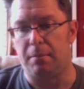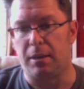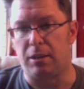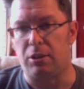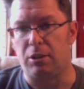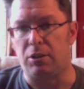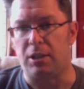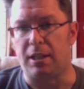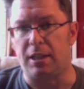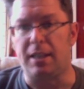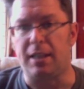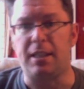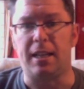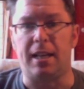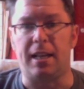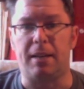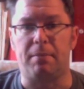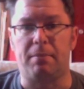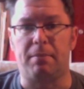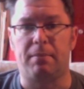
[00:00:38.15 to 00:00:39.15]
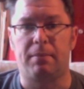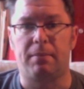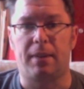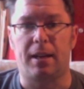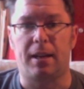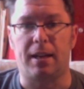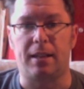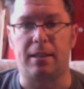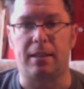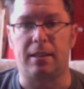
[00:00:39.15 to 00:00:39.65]
using the internet,
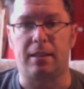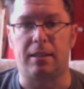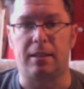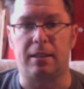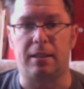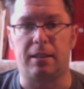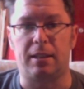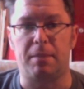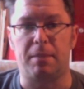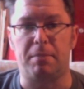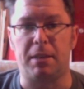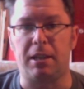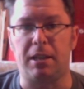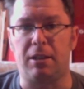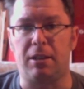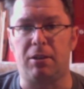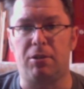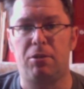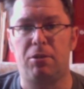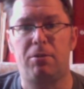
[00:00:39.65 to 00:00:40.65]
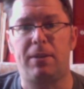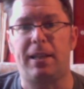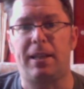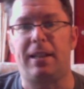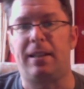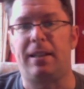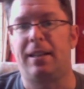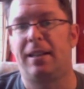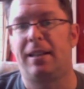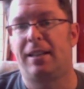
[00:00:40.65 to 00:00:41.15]
as somebody
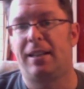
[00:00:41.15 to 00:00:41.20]
already